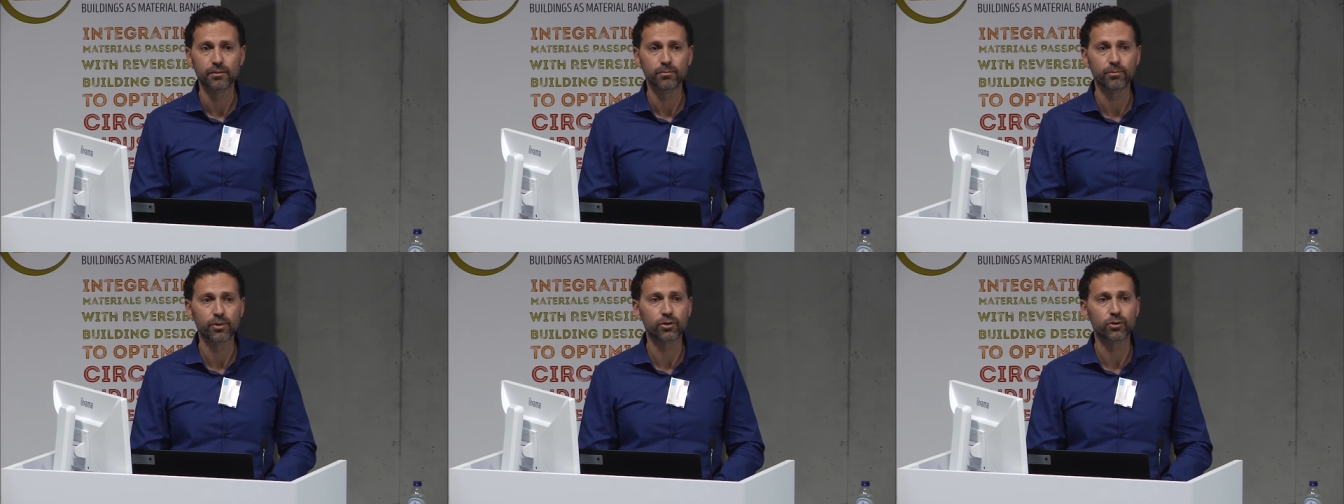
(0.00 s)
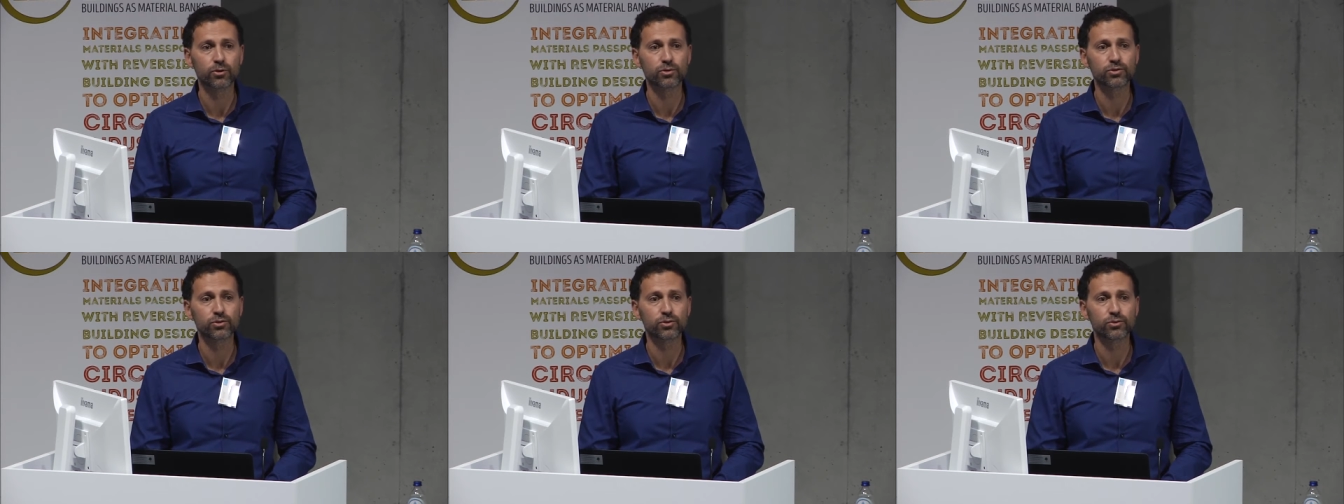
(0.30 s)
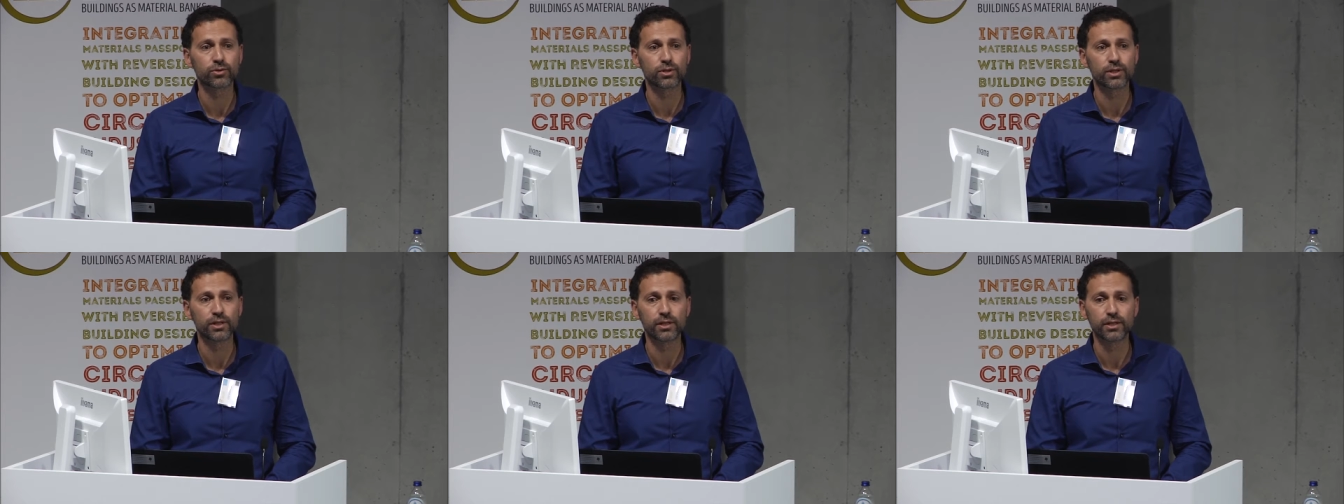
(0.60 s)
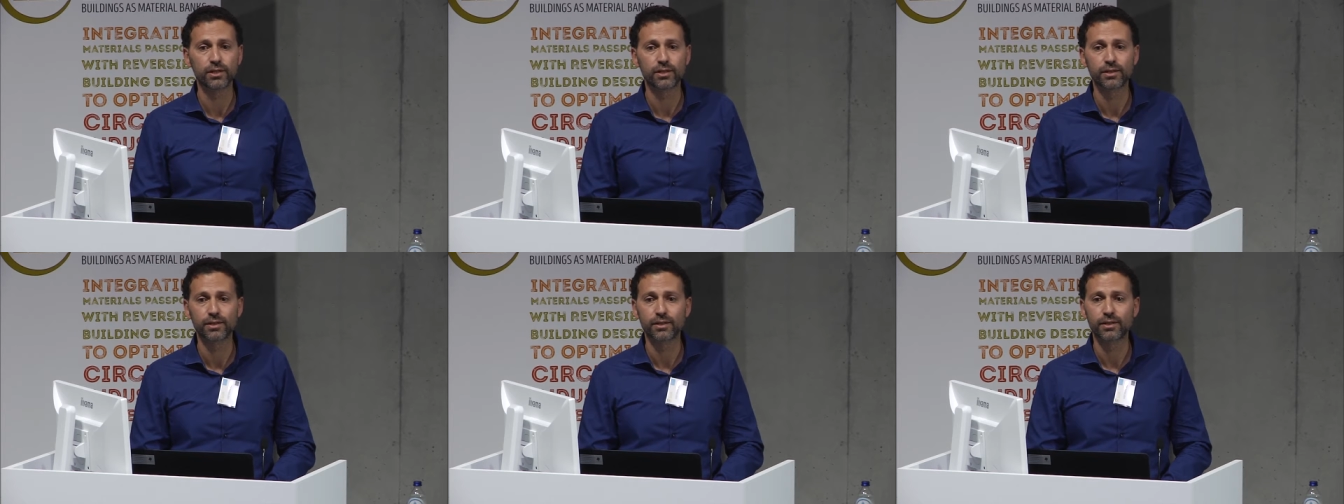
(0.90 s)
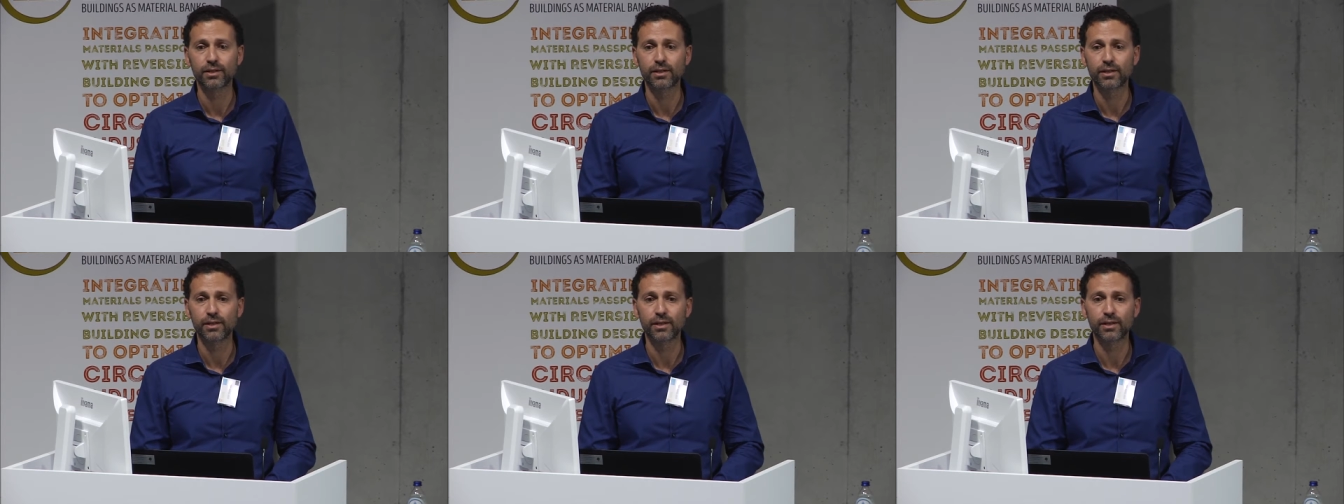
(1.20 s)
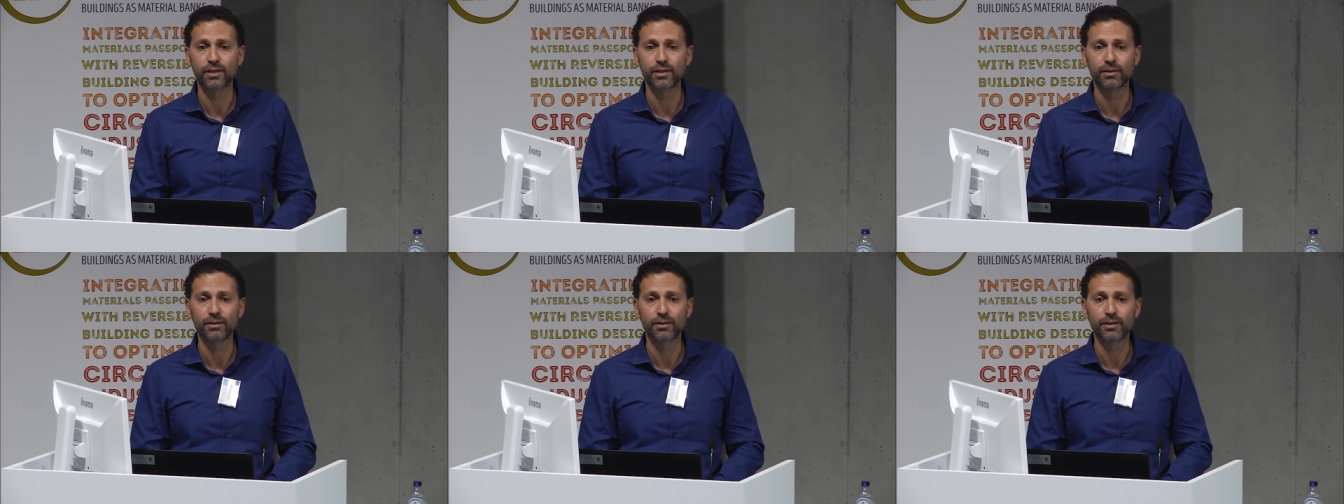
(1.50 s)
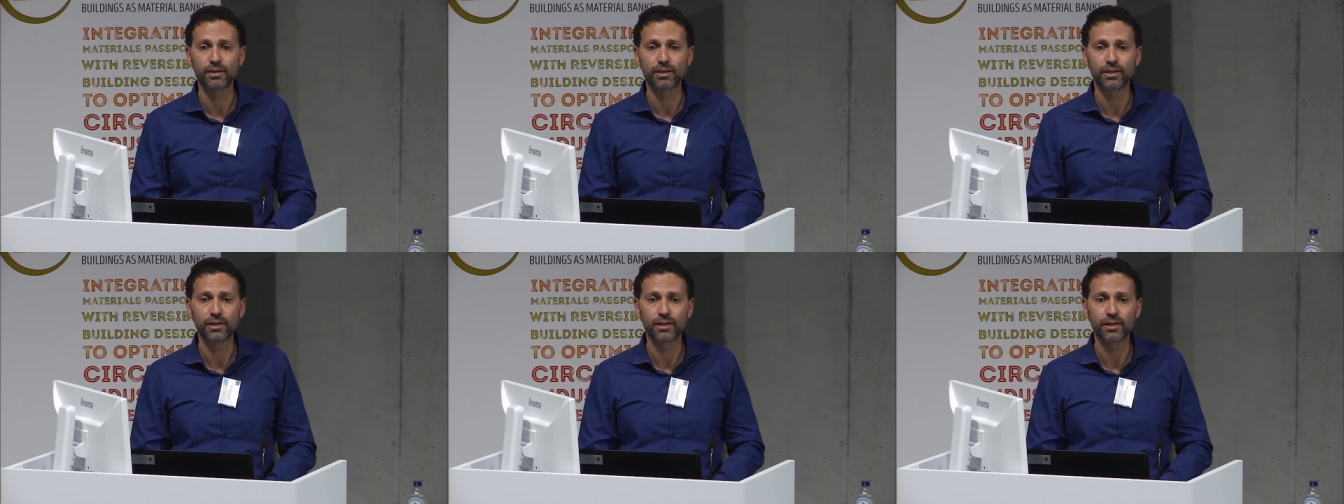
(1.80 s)
but also the, uh,
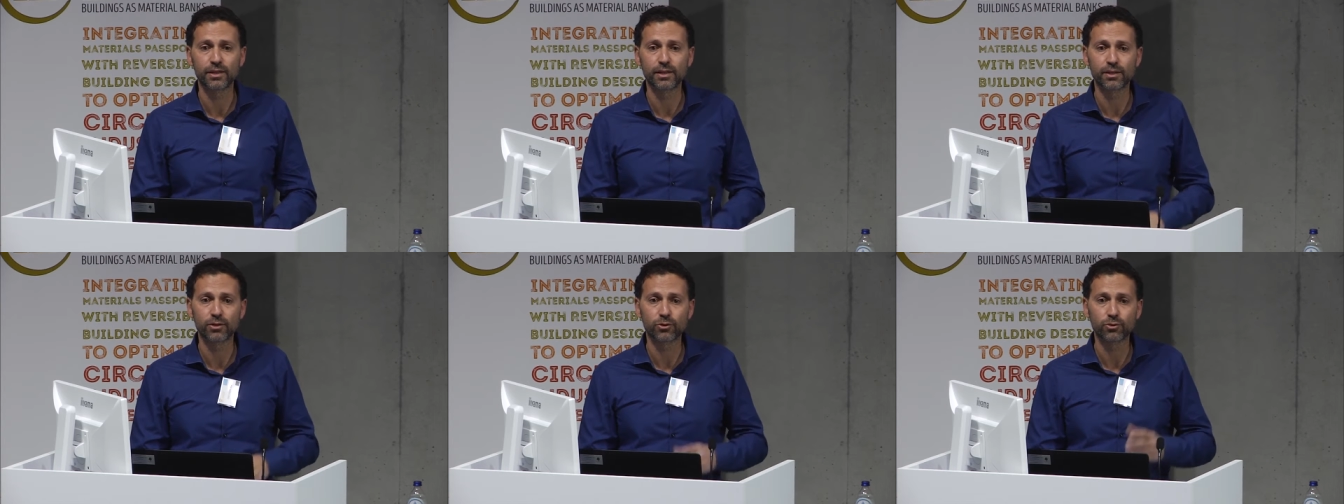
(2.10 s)
the